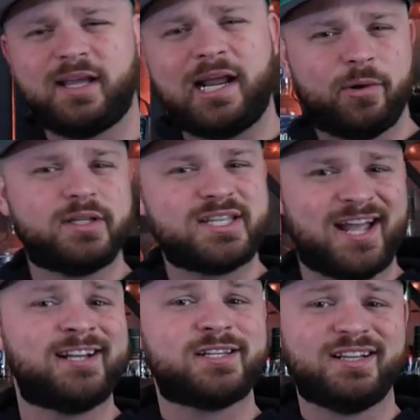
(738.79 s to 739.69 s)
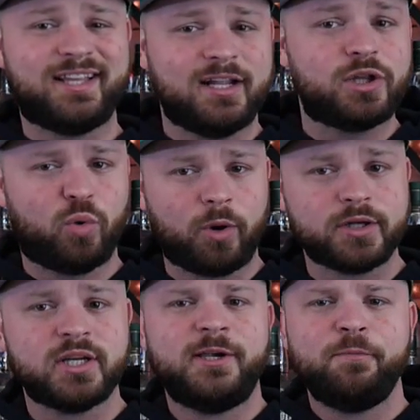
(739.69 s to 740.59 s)
that I would tend to lean
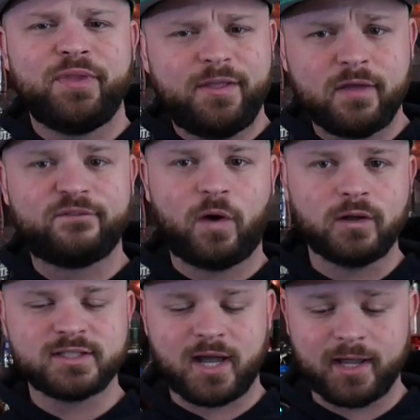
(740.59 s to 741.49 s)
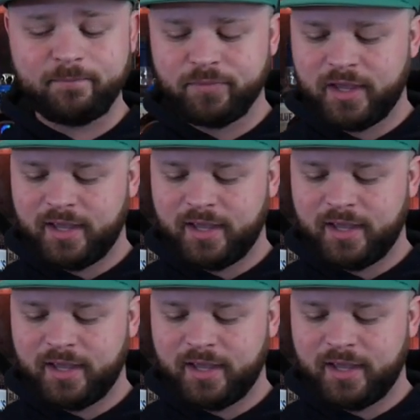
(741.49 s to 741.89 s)
towards in the fall time.